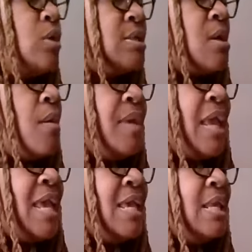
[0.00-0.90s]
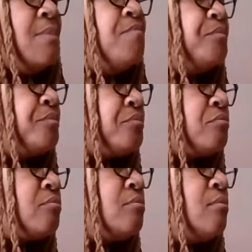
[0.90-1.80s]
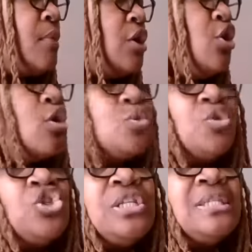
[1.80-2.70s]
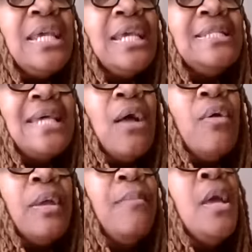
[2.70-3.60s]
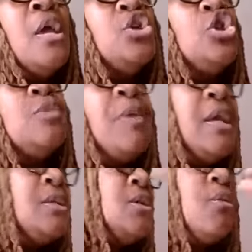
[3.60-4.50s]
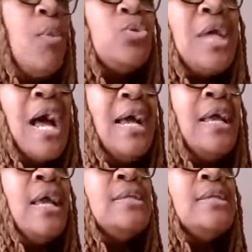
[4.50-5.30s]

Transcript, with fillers: is coming in you know because when she's singing tell him she's speaking to the most high